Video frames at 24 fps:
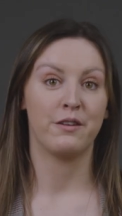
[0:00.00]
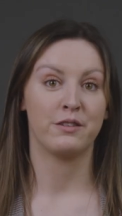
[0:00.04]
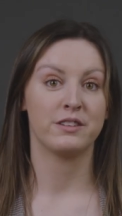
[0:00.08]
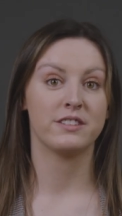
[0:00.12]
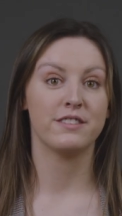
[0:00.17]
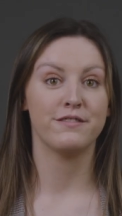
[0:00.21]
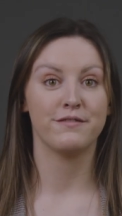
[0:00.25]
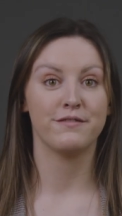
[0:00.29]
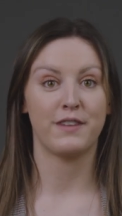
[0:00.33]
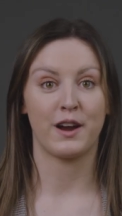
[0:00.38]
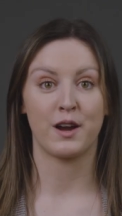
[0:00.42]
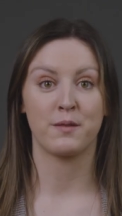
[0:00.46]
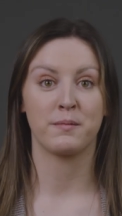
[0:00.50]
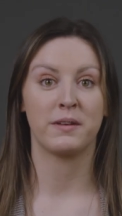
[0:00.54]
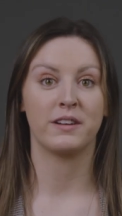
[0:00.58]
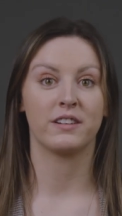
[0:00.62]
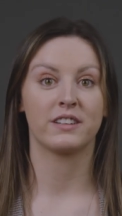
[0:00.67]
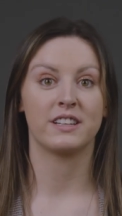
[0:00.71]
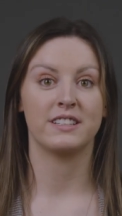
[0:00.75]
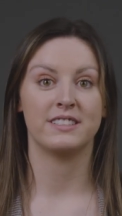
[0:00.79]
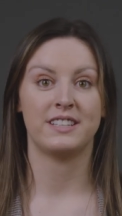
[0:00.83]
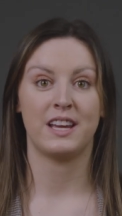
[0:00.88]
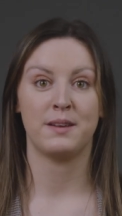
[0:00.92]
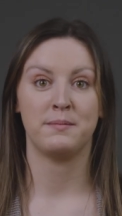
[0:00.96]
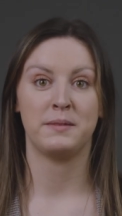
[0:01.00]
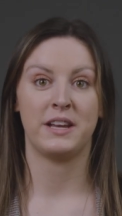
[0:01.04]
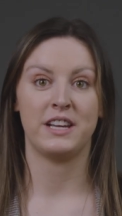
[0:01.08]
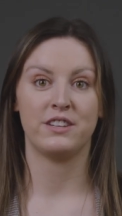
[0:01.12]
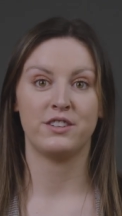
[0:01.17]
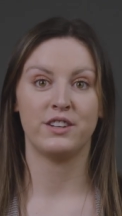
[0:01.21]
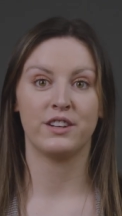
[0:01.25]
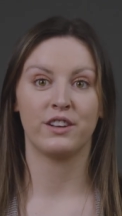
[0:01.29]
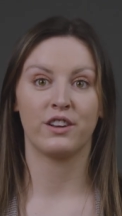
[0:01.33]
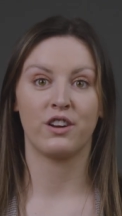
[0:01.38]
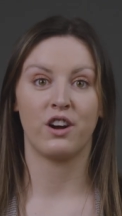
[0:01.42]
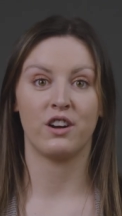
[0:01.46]
does environmental
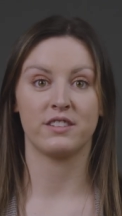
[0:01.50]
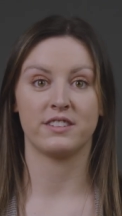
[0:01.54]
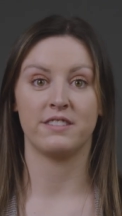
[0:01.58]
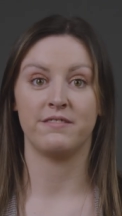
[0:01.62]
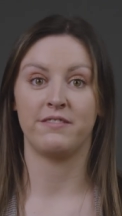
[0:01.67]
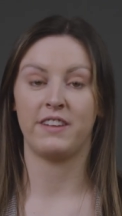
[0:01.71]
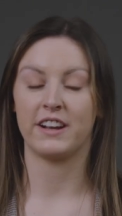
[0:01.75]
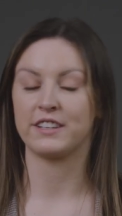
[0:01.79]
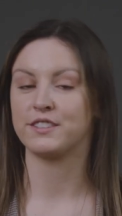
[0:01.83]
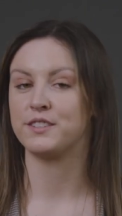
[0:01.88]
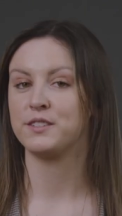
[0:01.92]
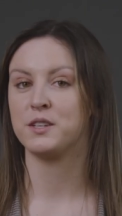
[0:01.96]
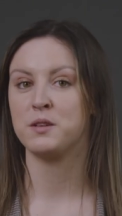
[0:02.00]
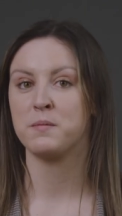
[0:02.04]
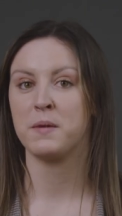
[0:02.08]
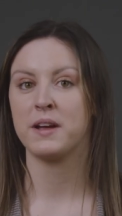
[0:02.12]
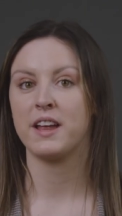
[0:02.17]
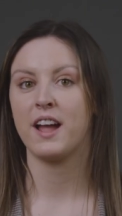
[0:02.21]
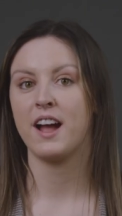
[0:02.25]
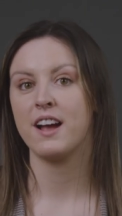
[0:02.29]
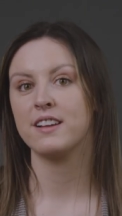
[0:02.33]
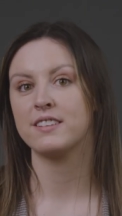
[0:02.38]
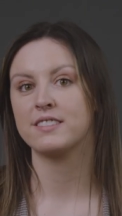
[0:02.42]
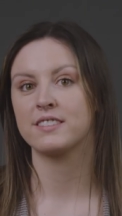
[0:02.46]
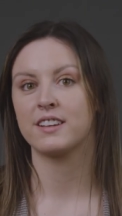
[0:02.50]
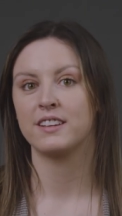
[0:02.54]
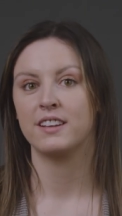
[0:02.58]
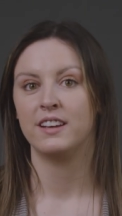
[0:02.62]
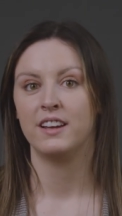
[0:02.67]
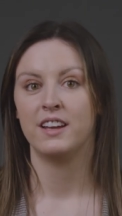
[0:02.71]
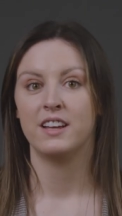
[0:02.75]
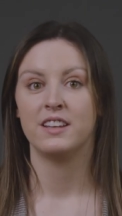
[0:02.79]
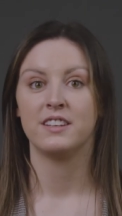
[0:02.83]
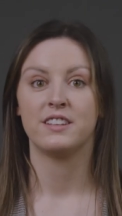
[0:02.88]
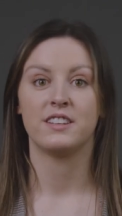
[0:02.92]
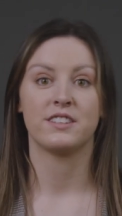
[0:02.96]
contamination cause infection, you might ask?
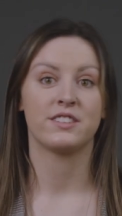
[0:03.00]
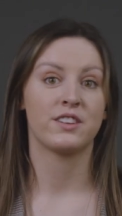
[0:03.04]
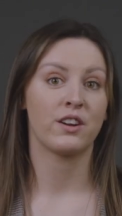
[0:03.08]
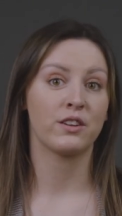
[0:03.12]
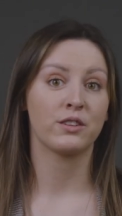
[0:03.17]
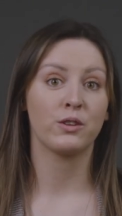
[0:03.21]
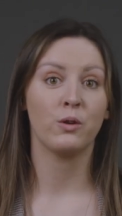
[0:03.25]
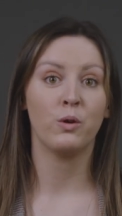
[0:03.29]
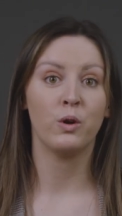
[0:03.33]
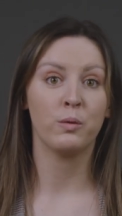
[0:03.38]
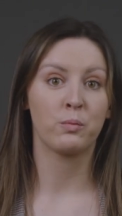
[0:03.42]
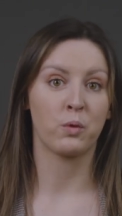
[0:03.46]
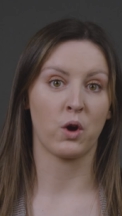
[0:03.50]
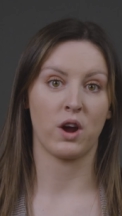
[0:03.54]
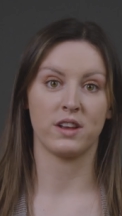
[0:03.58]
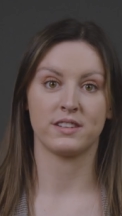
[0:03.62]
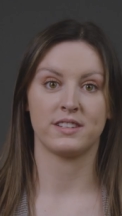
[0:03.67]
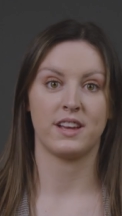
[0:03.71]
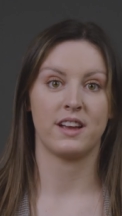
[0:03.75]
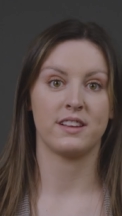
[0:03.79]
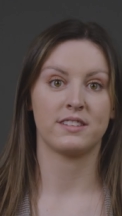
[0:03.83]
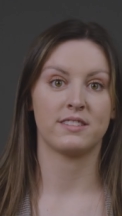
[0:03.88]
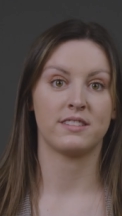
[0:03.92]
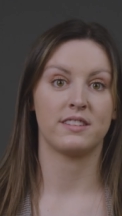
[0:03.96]
To start the whole process,